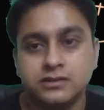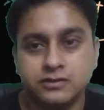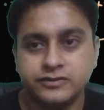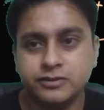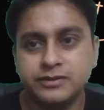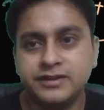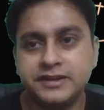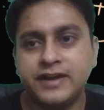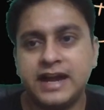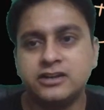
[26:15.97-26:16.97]
This will be 3
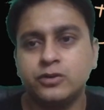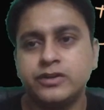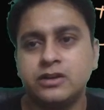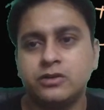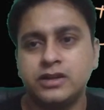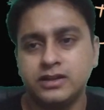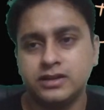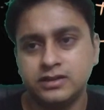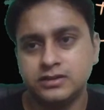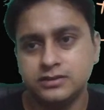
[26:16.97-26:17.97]
factorial only.
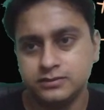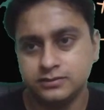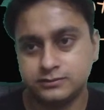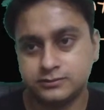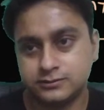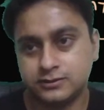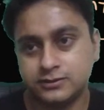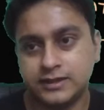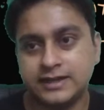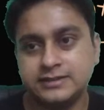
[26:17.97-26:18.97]

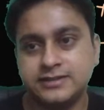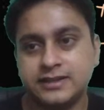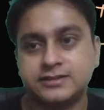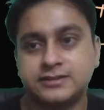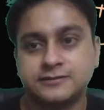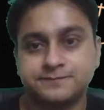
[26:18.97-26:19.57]
That is 6.